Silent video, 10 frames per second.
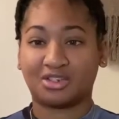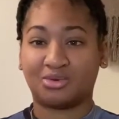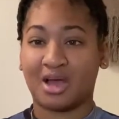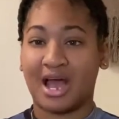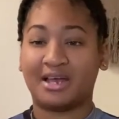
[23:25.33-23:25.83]
You
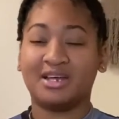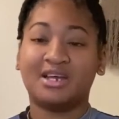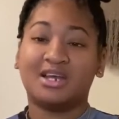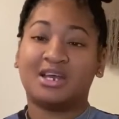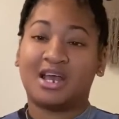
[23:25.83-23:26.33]
got
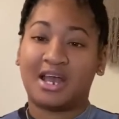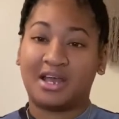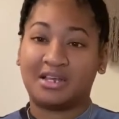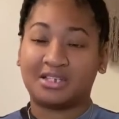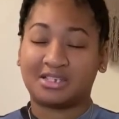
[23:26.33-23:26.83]

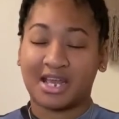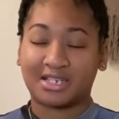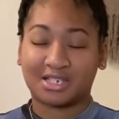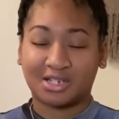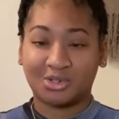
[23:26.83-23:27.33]
an
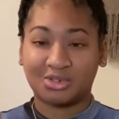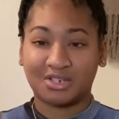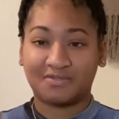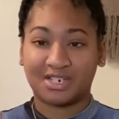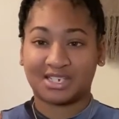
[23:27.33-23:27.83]

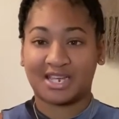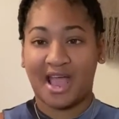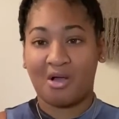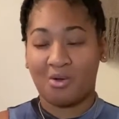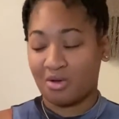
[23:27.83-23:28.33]
exclusive
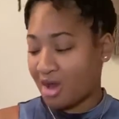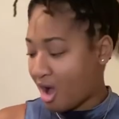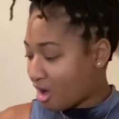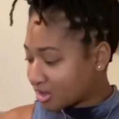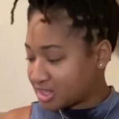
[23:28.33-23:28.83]
discount on
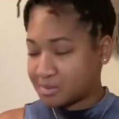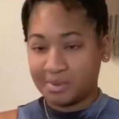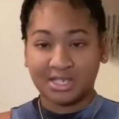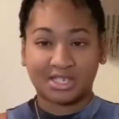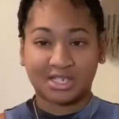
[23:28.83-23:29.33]
all these
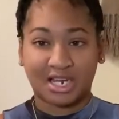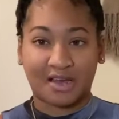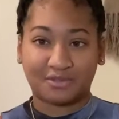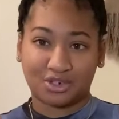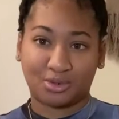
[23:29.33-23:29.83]
pieces that
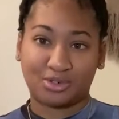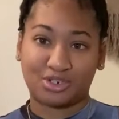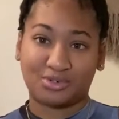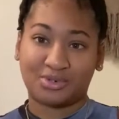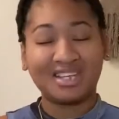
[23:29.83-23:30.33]
I've showed
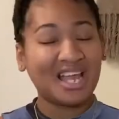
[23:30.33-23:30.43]
you.